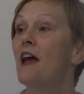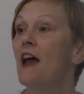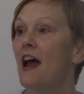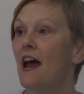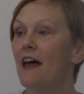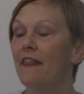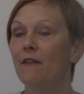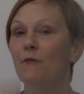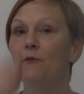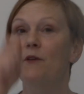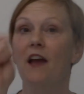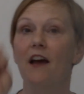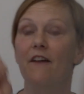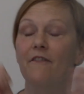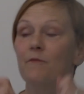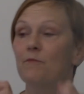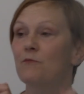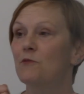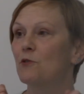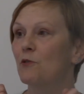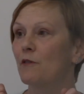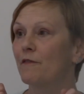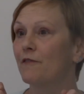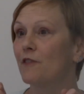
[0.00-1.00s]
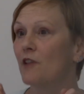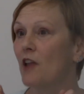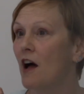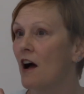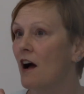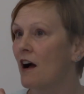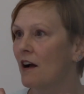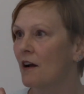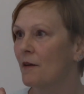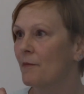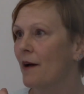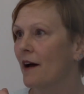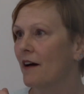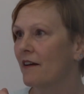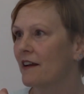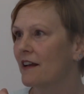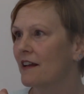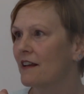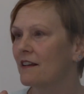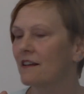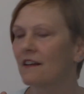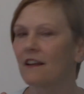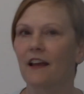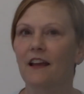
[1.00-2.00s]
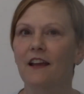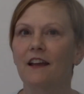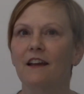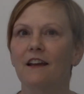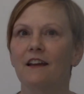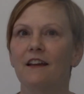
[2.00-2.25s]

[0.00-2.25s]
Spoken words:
and then we have them do a vlog about it. Like,